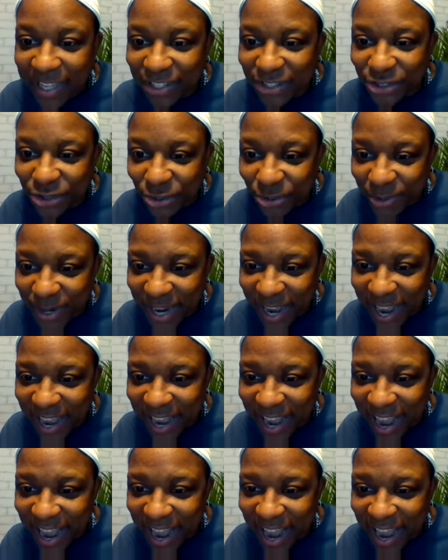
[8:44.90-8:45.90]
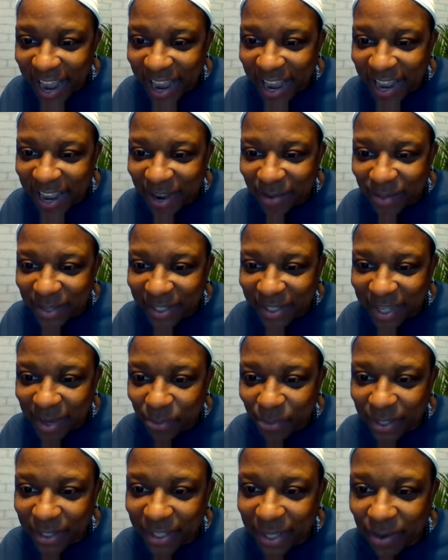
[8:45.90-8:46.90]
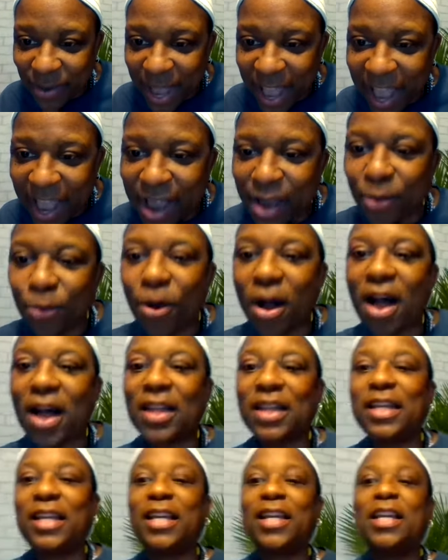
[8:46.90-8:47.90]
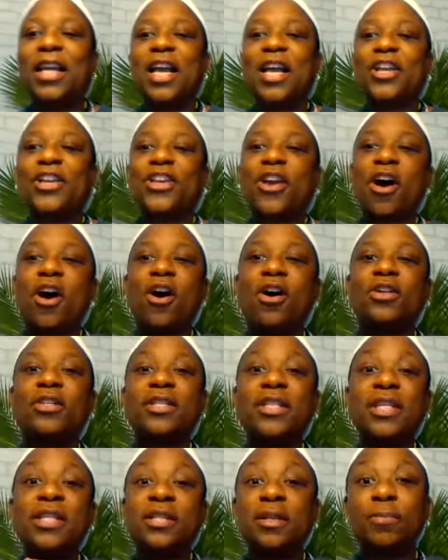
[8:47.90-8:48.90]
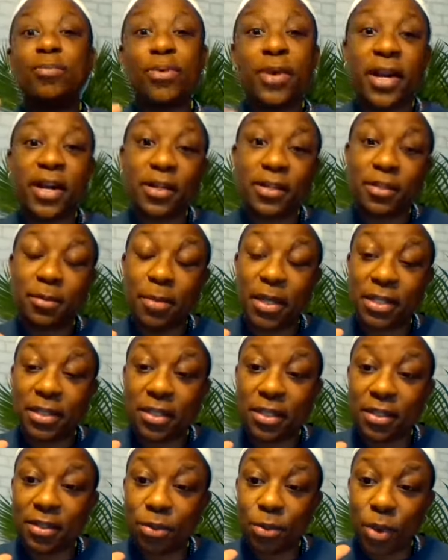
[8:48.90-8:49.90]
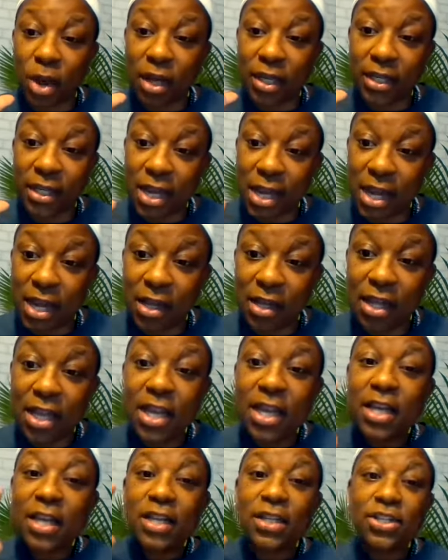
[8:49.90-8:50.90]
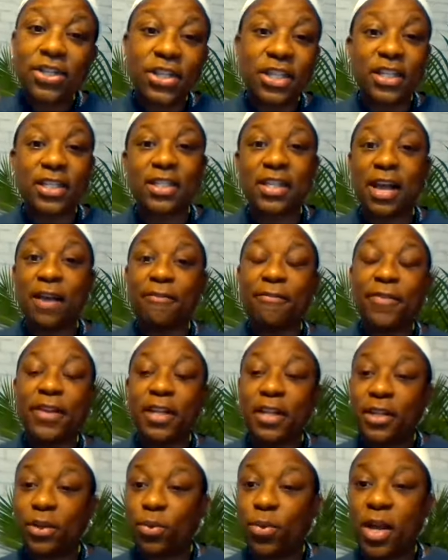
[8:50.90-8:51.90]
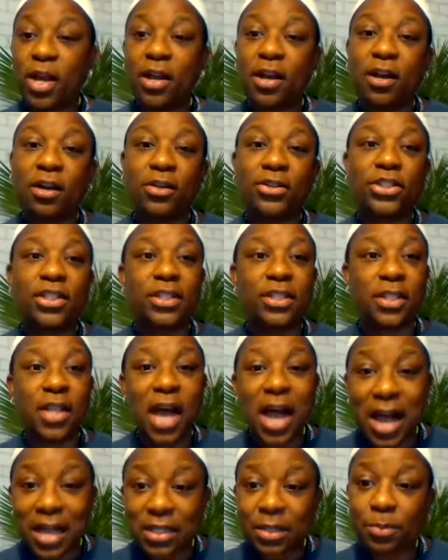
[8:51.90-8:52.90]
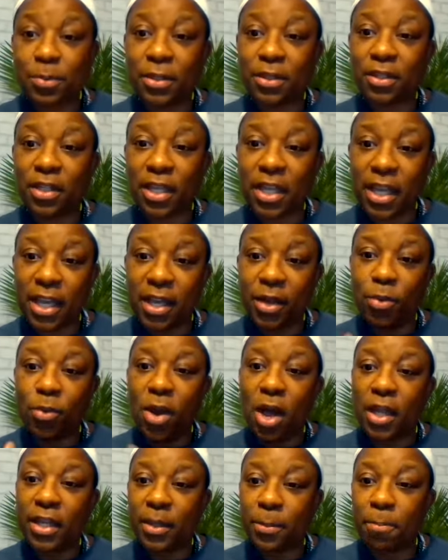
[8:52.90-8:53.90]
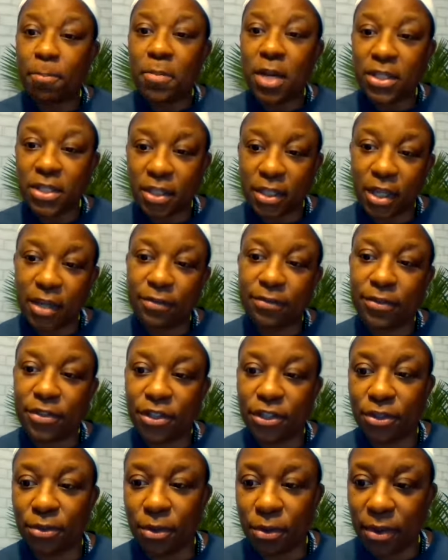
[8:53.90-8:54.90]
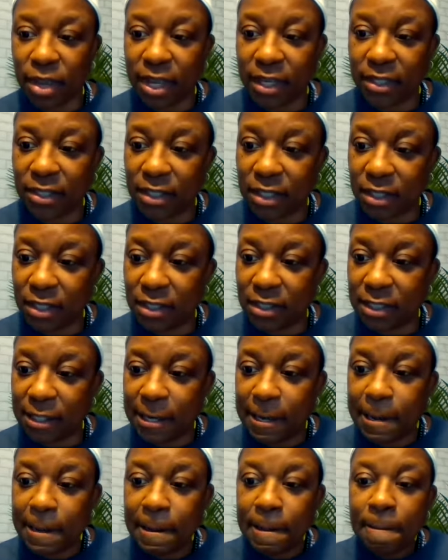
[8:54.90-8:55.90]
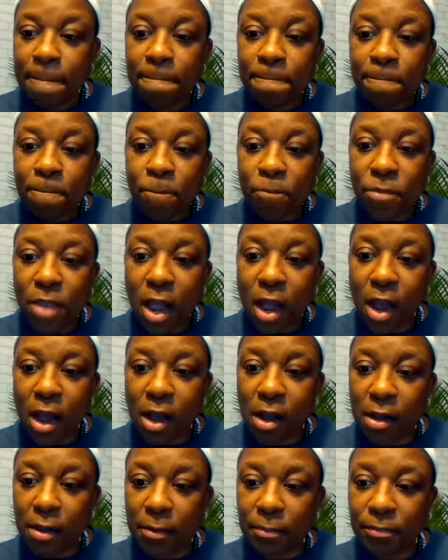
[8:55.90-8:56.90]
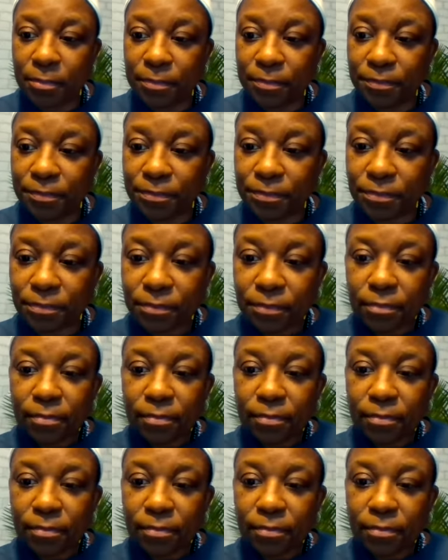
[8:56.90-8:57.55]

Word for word: and Zuri. Hey, hey, what's up? What's up? Hey, Wally. Y'all send some prayers to my sister Wally Da. She is not feeling well. She's in the hospital again. Wally, much love to you. Okay, sis. Um.